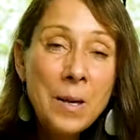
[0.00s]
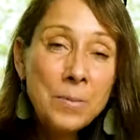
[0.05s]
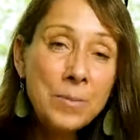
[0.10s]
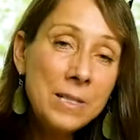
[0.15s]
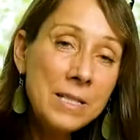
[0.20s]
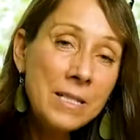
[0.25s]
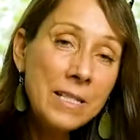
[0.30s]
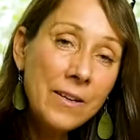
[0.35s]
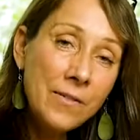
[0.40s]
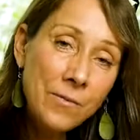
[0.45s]

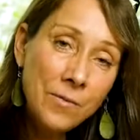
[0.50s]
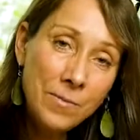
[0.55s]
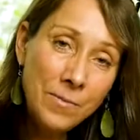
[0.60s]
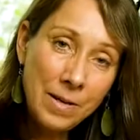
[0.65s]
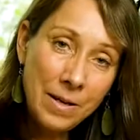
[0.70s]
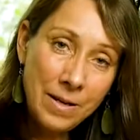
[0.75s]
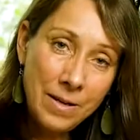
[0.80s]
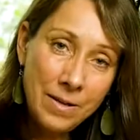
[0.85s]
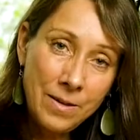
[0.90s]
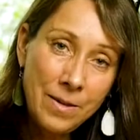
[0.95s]
Please give
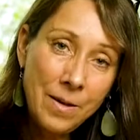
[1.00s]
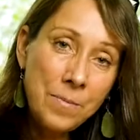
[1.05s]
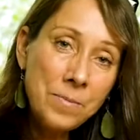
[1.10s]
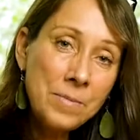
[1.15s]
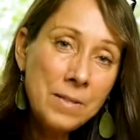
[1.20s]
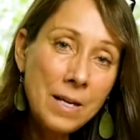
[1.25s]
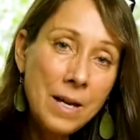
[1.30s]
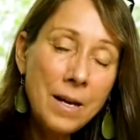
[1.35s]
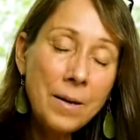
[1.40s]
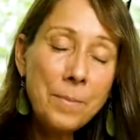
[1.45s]
a
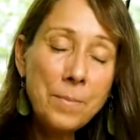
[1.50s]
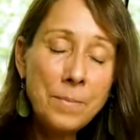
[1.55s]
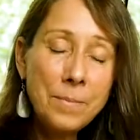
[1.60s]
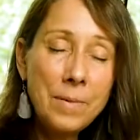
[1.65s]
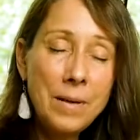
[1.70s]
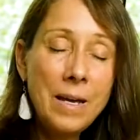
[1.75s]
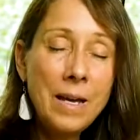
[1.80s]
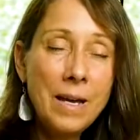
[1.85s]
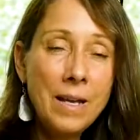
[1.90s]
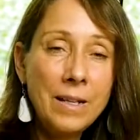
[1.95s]
thumbs up
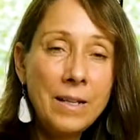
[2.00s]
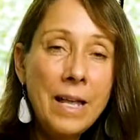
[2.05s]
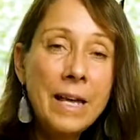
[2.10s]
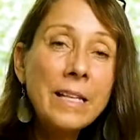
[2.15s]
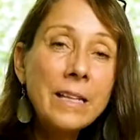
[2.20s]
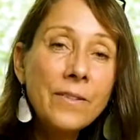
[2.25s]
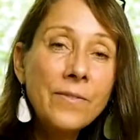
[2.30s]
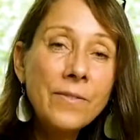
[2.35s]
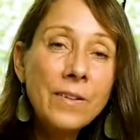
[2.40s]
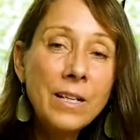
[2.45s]
and
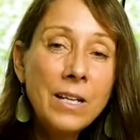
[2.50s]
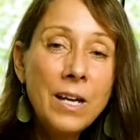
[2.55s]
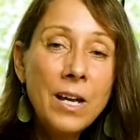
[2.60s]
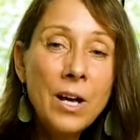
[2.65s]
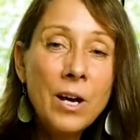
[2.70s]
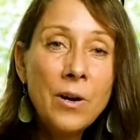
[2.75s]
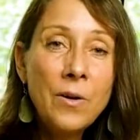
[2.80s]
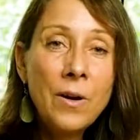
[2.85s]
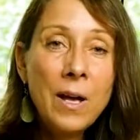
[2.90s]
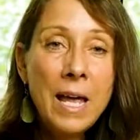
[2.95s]
like the
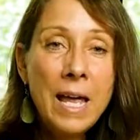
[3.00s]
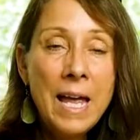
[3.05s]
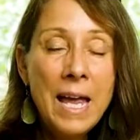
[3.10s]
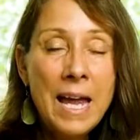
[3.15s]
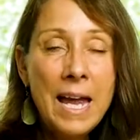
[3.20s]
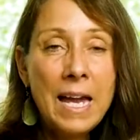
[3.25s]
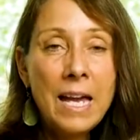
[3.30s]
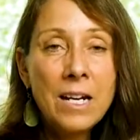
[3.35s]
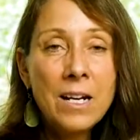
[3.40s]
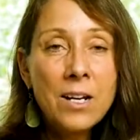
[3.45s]
video,
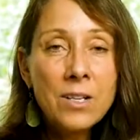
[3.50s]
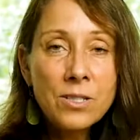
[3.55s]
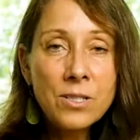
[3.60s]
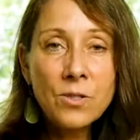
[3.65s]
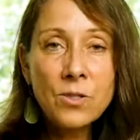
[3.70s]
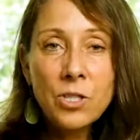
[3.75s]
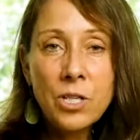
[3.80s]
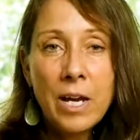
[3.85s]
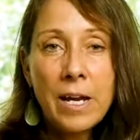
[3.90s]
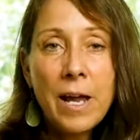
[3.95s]
and
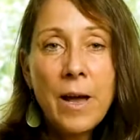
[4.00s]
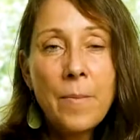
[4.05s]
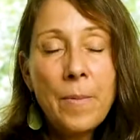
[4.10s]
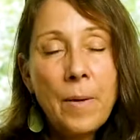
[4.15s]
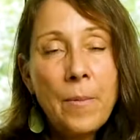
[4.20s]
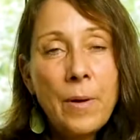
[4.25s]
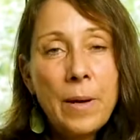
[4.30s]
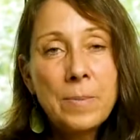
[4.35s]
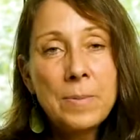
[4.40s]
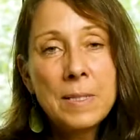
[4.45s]
also check out
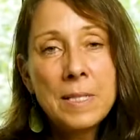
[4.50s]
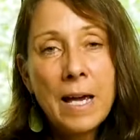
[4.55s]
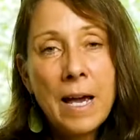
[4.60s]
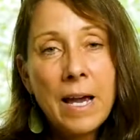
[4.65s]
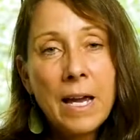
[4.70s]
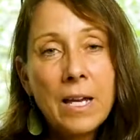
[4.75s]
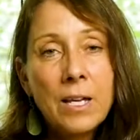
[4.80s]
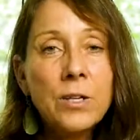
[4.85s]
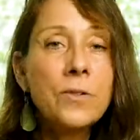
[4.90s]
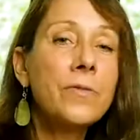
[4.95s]
my
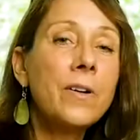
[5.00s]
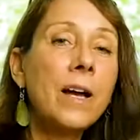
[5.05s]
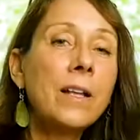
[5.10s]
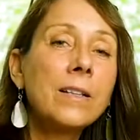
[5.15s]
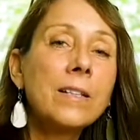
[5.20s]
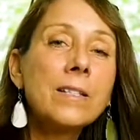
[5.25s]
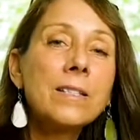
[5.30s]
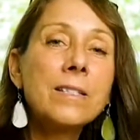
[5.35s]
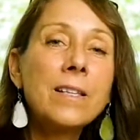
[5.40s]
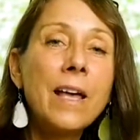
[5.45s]
website,
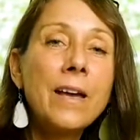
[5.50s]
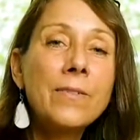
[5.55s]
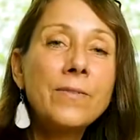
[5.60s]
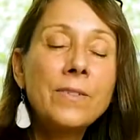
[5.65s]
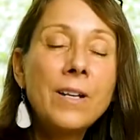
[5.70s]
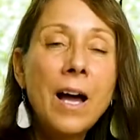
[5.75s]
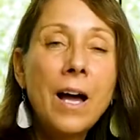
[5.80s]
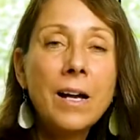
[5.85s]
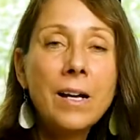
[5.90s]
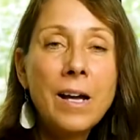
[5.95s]

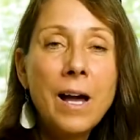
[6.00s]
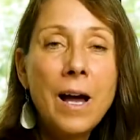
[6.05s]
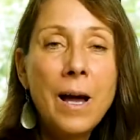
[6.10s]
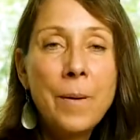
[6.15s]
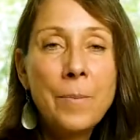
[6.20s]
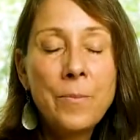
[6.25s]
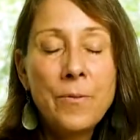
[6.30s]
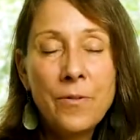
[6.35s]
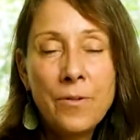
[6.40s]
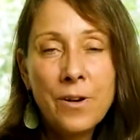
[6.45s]

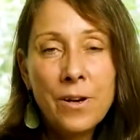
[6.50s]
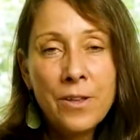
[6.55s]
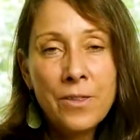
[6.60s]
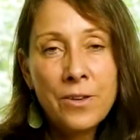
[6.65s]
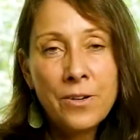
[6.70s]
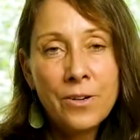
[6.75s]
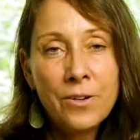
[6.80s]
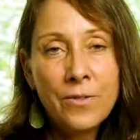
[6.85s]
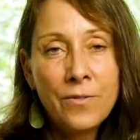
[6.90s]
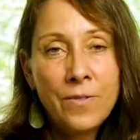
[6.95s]
you'vegotThisLife.com, for
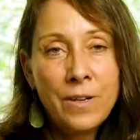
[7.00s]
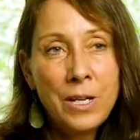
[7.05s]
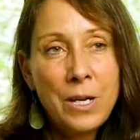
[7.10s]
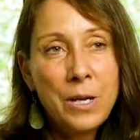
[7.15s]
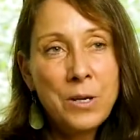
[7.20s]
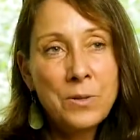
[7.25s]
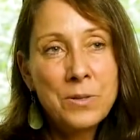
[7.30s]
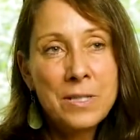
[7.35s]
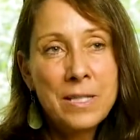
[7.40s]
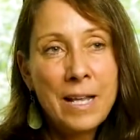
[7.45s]
other
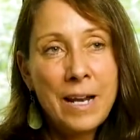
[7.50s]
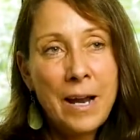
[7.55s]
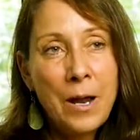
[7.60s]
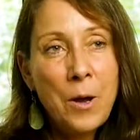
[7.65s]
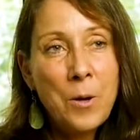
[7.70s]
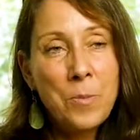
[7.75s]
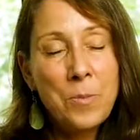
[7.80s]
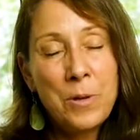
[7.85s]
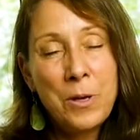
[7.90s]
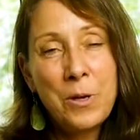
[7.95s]
videos that I
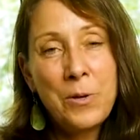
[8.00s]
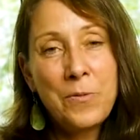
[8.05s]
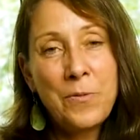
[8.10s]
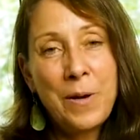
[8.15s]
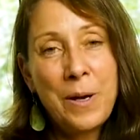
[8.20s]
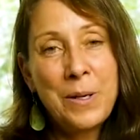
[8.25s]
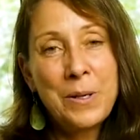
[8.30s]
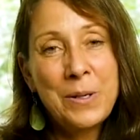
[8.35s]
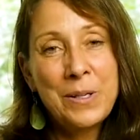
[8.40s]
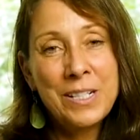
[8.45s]
hope that you
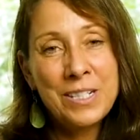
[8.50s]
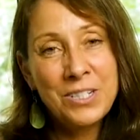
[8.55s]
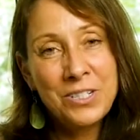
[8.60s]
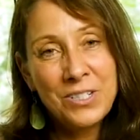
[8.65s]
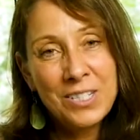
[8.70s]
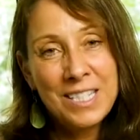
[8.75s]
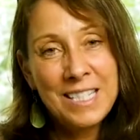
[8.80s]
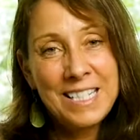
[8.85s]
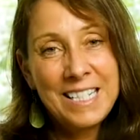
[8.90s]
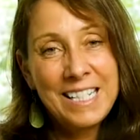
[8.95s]
find are
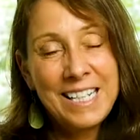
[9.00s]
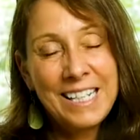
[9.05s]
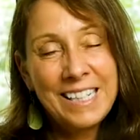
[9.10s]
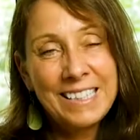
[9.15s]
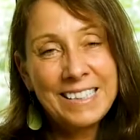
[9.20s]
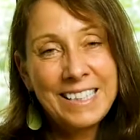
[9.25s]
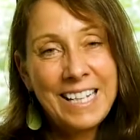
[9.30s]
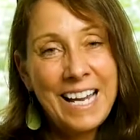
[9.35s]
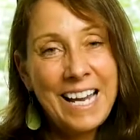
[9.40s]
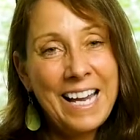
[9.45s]

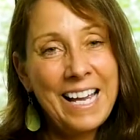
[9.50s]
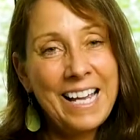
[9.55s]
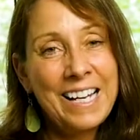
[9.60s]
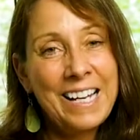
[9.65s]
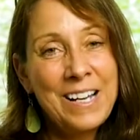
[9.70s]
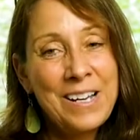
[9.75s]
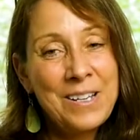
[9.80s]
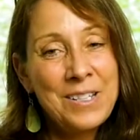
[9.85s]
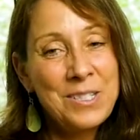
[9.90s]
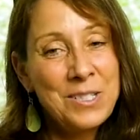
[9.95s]
interesting,
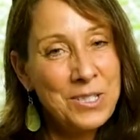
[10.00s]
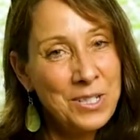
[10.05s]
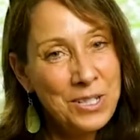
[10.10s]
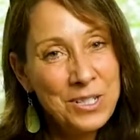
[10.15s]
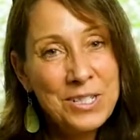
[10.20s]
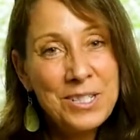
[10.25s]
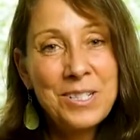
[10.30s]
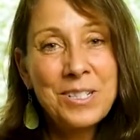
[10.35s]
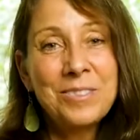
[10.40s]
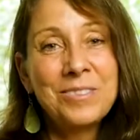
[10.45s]
and I'll see
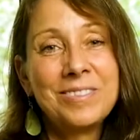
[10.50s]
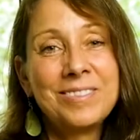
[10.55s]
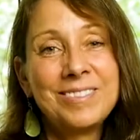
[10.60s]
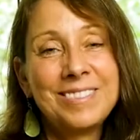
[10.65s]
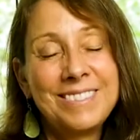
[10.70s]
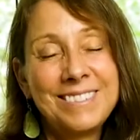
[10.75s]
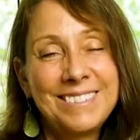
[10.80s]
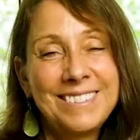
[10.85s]
you soon.